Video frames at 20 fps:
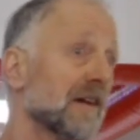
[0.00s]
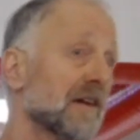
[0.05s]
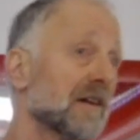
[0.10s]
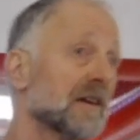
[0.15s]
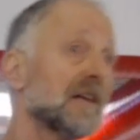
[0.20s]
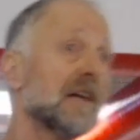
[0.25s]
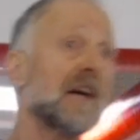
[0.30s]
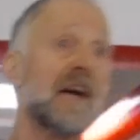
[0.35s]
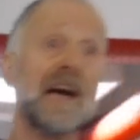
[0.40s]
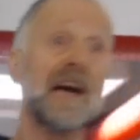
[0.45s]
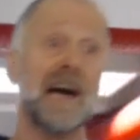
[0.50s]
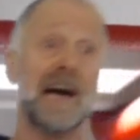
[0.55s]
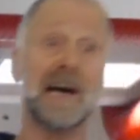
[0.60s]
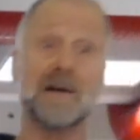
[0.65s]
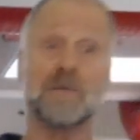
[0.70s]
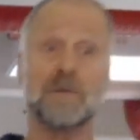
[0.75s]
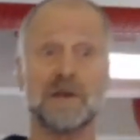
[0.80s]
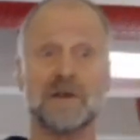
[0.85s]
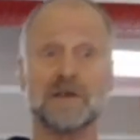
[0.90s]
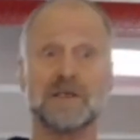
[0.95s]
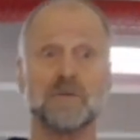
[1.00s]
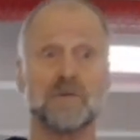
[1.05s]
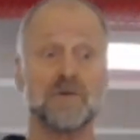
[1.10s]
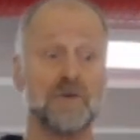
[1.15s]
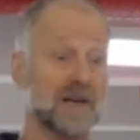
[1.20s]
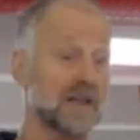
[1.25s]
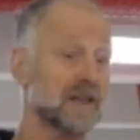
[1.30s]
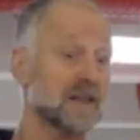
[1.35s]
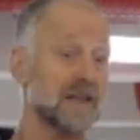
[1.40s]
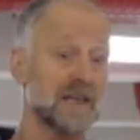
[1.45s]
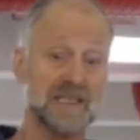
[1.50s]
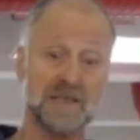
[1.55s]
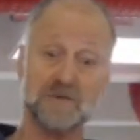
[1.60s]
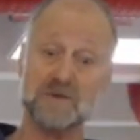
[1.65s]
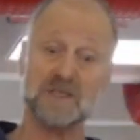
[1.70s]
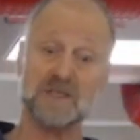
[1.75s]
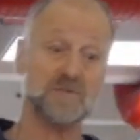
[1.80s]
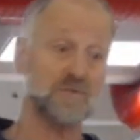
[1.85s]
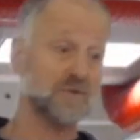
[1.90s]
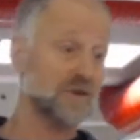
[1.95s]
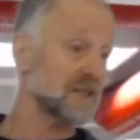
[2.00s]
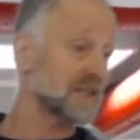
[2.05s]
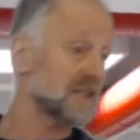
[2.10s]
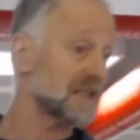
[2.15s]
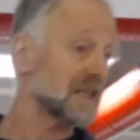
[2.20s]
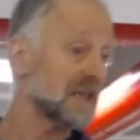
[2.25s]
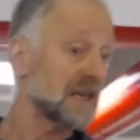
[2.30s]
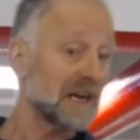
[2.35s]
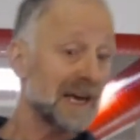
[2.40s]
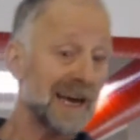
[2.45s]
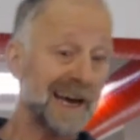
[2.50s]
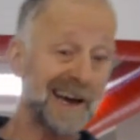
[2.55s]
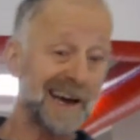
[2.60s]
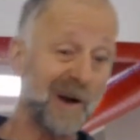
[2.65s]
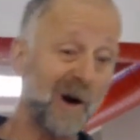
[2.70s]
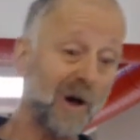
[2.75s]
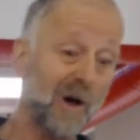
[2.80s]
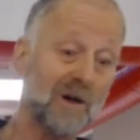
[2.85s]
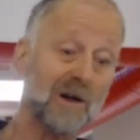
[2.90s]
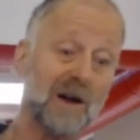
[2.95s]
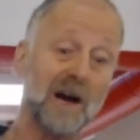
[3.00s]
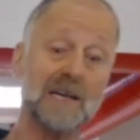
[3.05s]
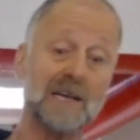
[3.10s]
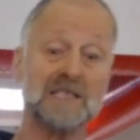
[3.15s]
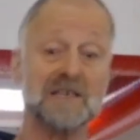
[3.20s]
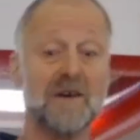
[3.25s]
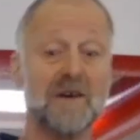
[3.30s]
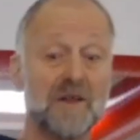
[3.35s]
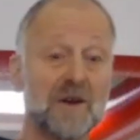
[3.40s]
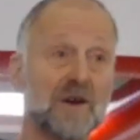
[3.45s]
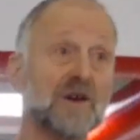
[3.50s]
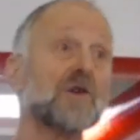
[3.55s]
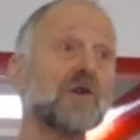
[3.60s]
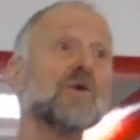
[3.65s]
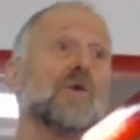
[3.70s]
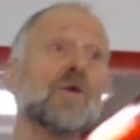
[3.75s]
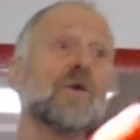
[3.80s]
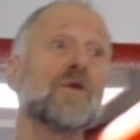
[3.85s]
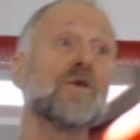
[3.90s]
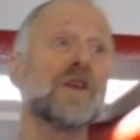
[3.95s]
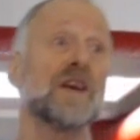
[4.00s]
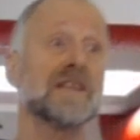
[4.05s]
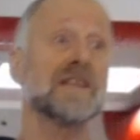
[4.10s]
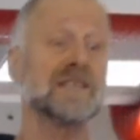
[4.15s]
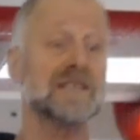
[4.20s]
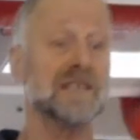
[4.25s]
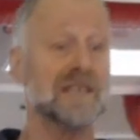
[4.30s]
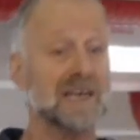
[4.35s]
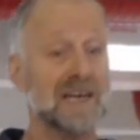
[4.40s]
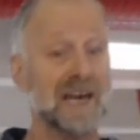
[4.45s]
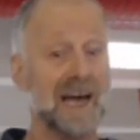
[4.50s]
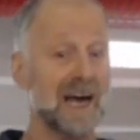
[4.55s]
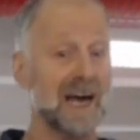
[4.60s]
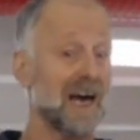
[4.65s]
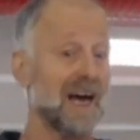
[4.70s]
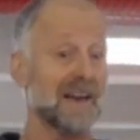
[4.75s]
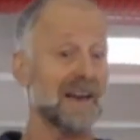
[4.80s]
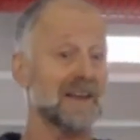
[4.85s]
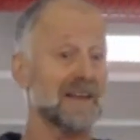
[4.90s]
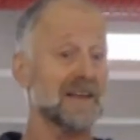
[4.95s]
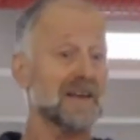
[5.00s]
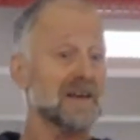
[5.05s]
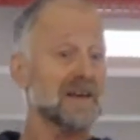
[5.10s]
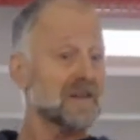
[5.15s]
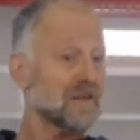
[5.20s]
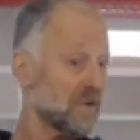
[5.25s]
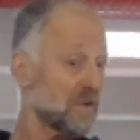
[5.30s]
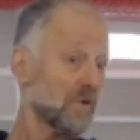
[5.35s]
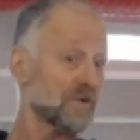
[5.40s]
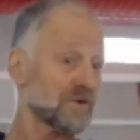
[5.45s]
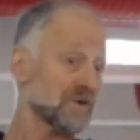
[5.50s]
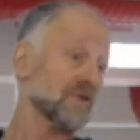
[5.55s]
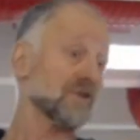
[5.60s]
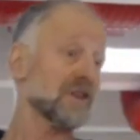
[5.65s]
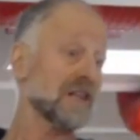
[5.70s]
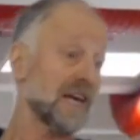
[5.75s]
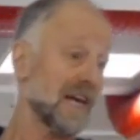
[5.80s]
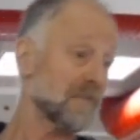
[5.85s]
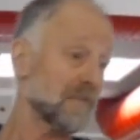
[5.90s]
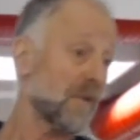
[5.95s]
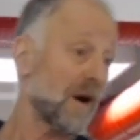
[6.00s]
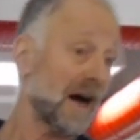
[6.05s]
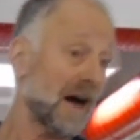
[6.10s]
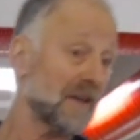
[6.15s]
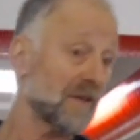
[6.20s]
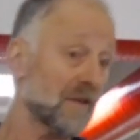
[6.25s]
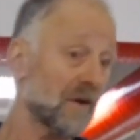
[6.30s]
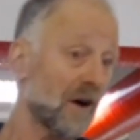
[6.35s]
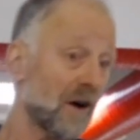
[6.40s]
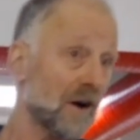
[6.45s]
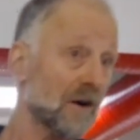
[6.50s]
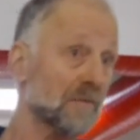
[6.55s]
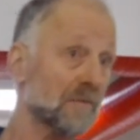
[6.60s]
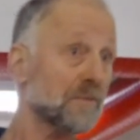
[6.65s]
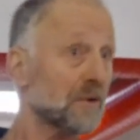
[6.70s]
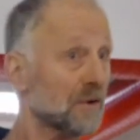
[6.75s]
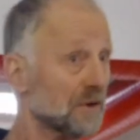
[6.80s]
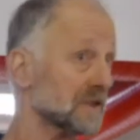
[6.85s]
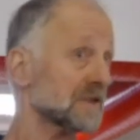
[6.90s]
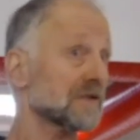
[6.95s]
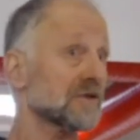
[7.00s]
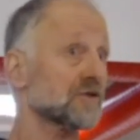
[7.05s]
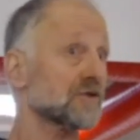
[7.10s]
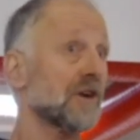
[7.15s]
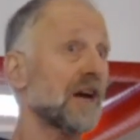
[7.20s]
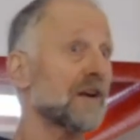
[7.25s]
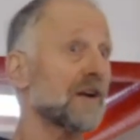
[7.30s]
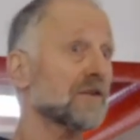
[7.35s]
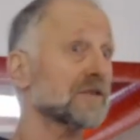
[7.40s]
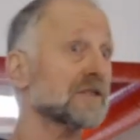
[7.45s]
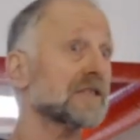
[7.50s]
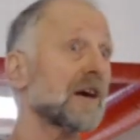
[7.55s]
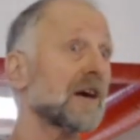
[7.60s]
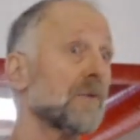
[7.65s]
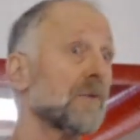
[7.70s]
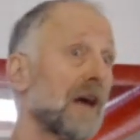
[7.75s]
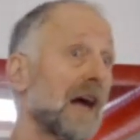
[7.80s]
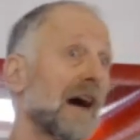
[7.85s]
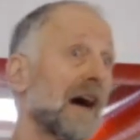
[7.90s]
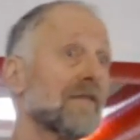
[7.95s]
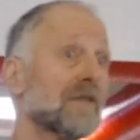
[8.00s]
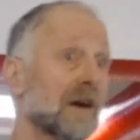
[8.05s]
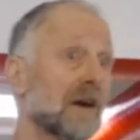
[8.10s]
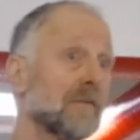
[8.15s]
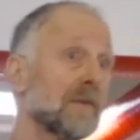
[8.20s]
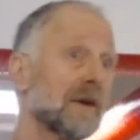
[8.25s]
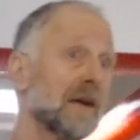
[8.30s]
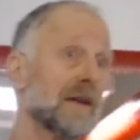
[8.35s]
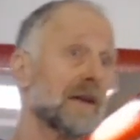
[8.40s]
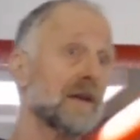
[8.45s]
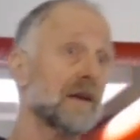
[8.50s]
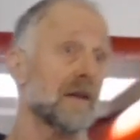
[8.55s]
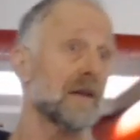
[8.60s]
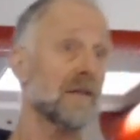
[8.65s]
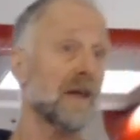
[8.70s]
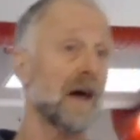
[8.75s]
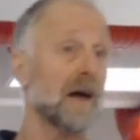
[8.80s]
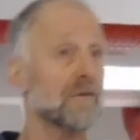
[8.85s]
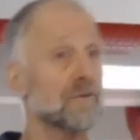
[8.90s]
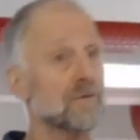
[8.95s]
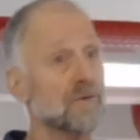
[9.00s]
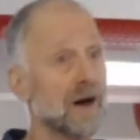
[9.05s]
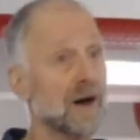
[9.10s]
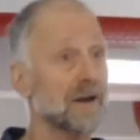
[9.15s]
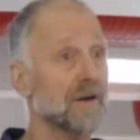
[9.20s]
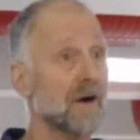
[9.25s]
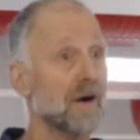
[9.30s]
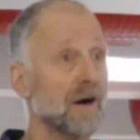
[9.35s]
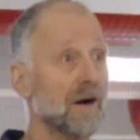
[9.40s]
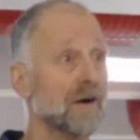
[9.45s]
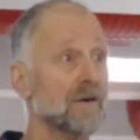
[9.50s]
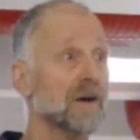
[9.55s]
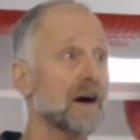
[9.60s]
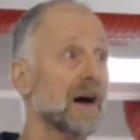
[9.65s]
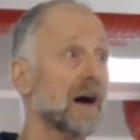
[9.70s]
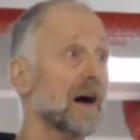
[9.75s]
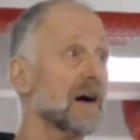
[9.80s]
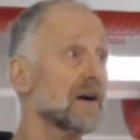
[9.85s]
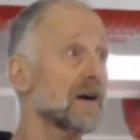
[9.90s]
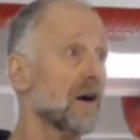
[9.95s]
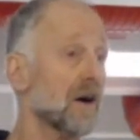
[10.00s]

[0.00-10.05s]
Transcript: there. And we do some great things in sprint and all kinds of other cool things. And those are led by our personal trainers that we have come in that run our